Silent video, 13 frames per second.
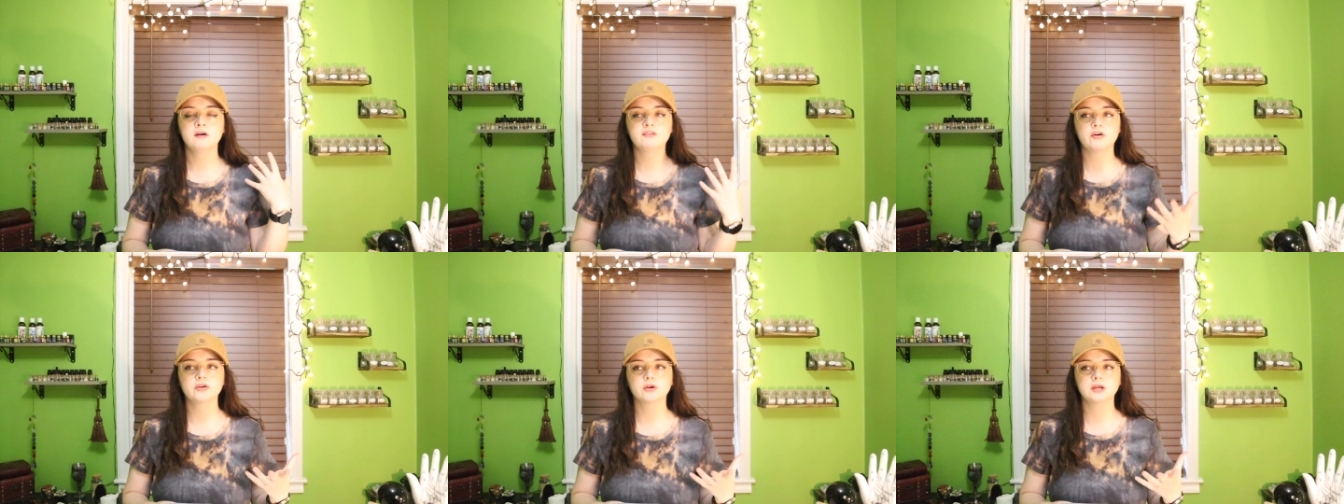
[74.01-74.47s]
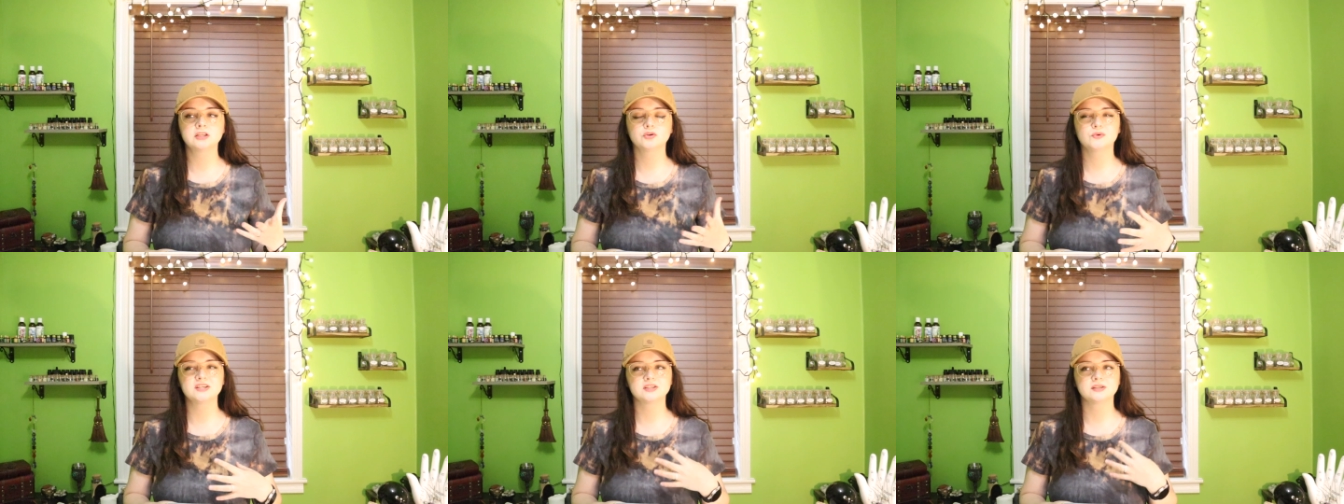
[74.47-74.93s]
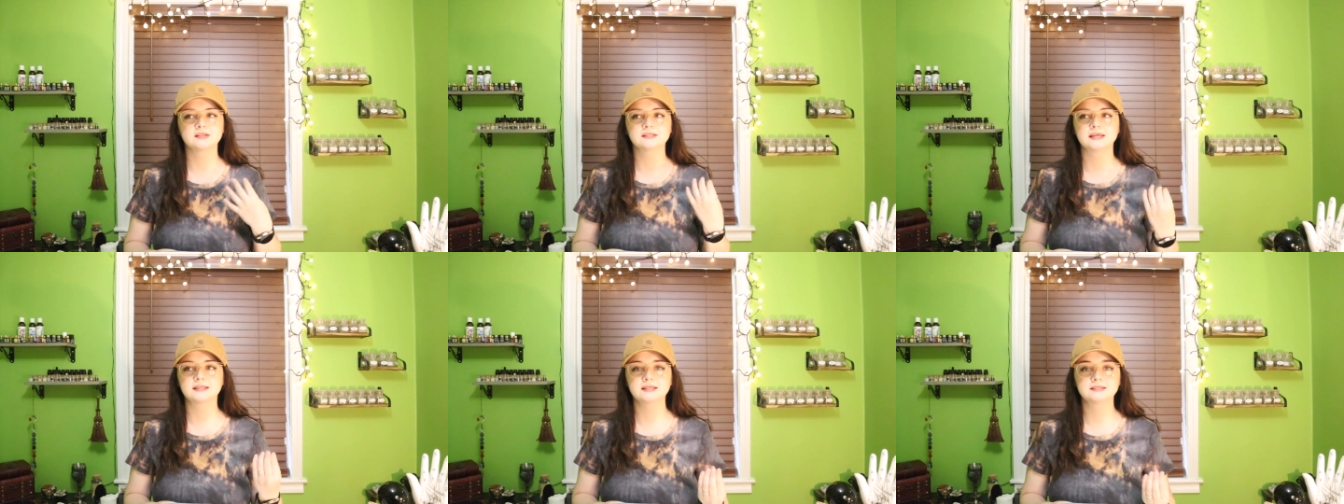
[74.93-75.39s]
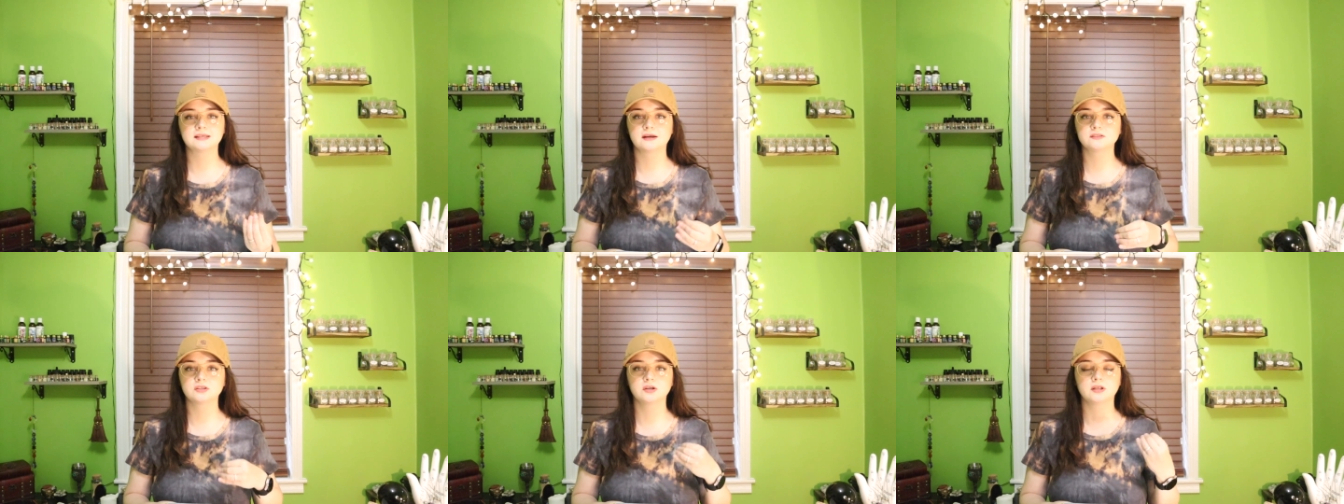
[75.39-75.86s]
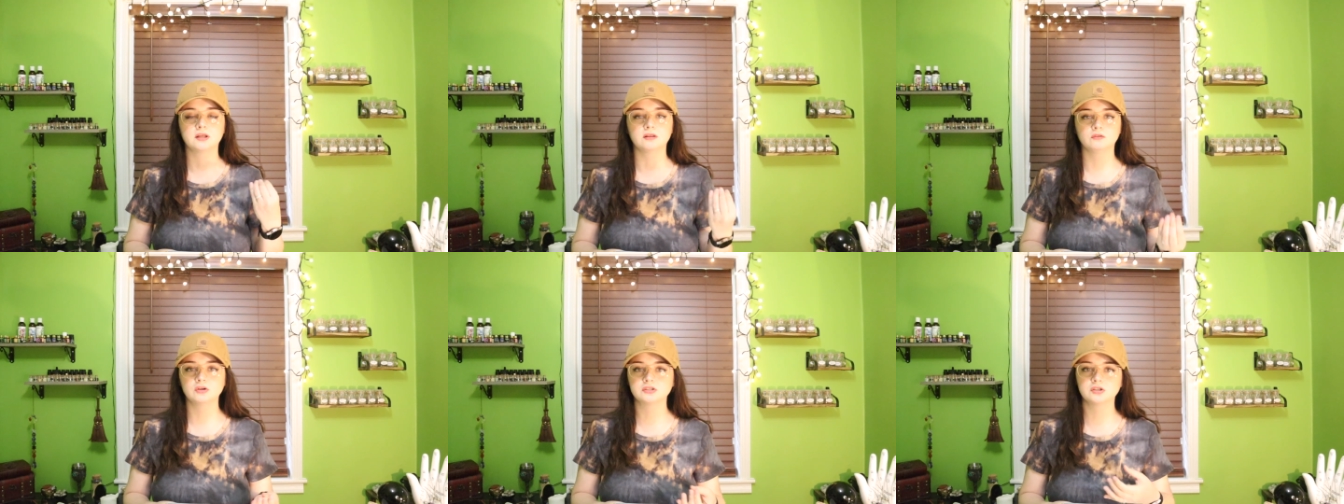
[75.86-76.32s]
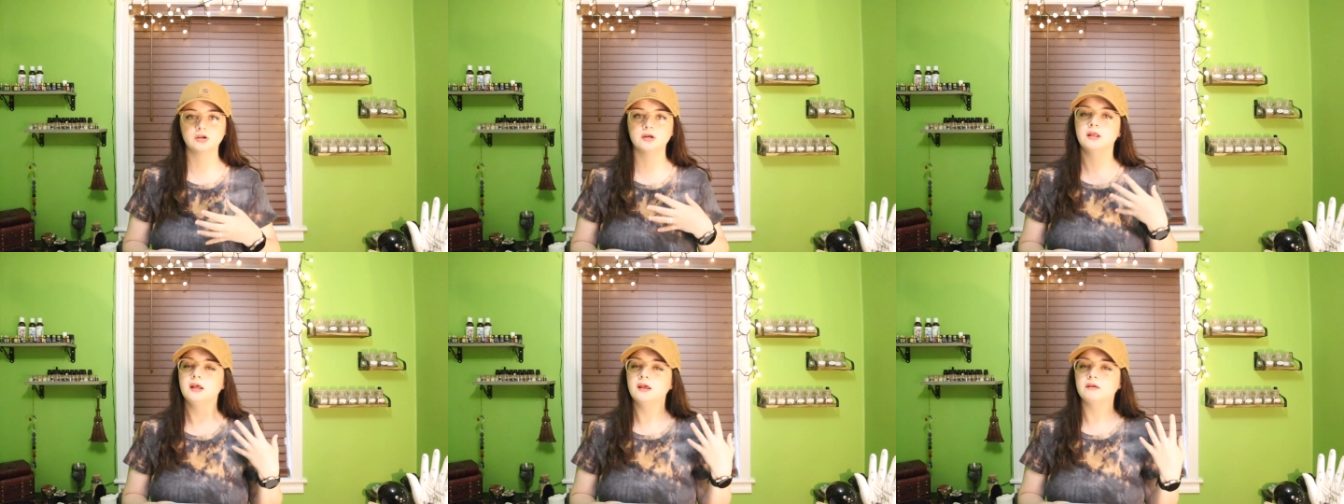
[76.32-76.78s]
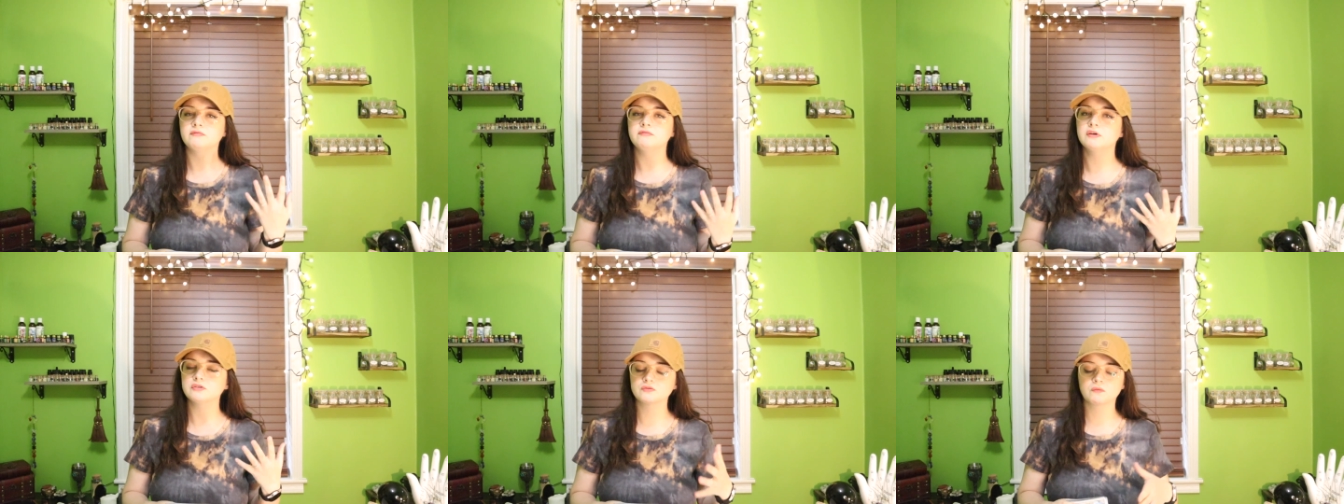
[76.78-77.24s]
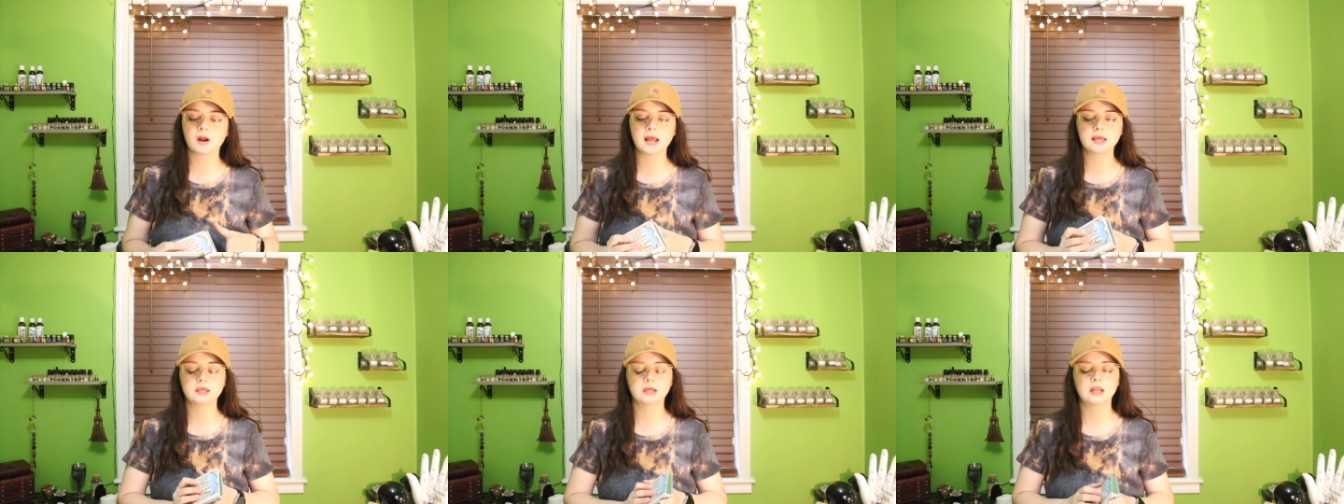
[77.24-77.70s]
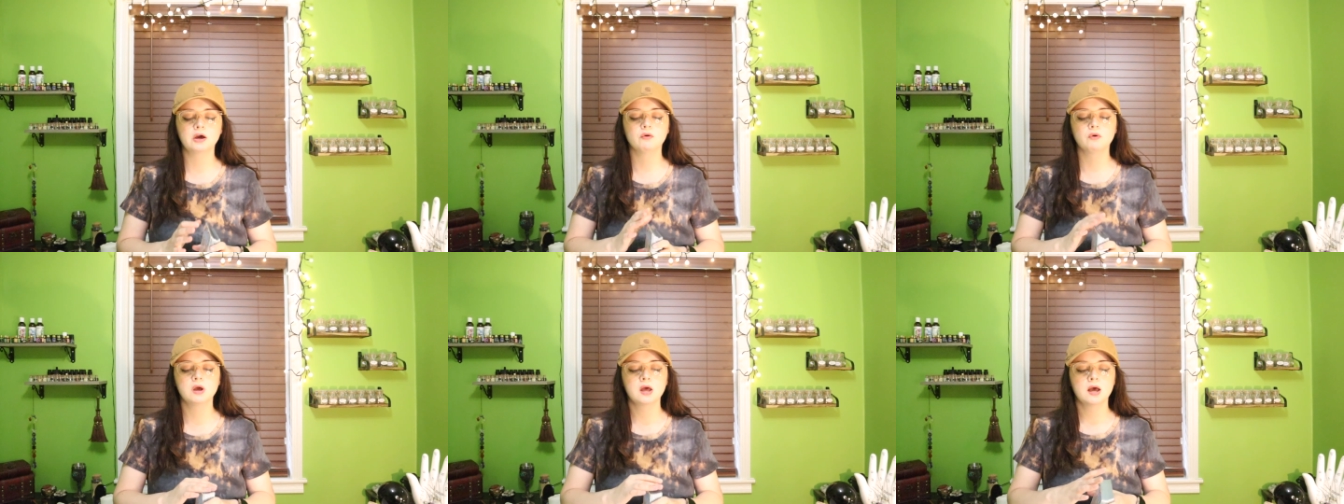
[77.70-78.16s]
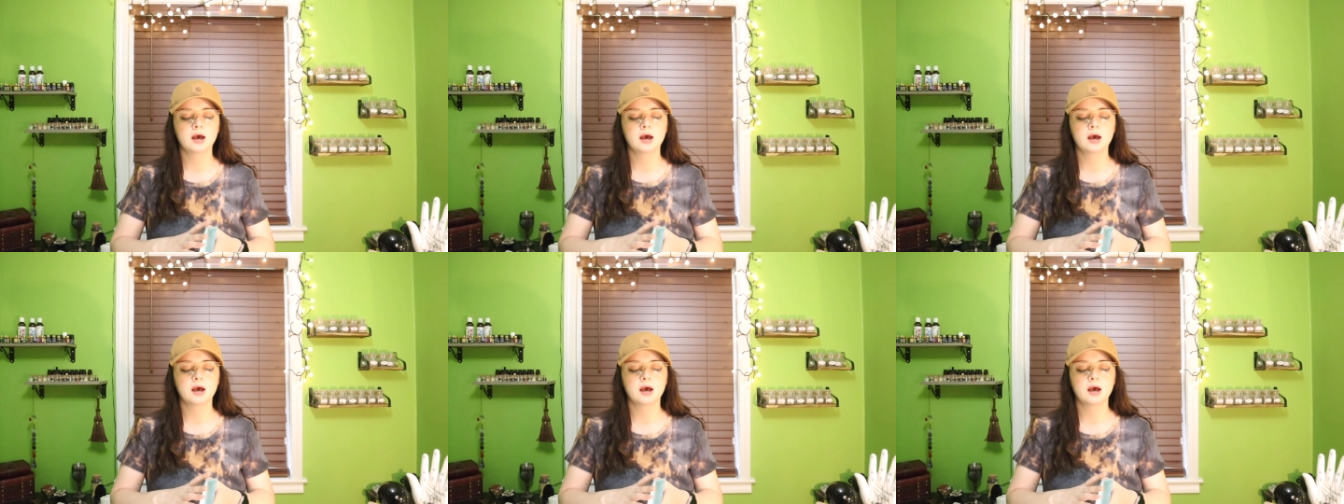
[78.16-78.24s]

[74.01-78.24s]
Follow your intuition. It's like, this sounds good. It looks good. It feels right, you know?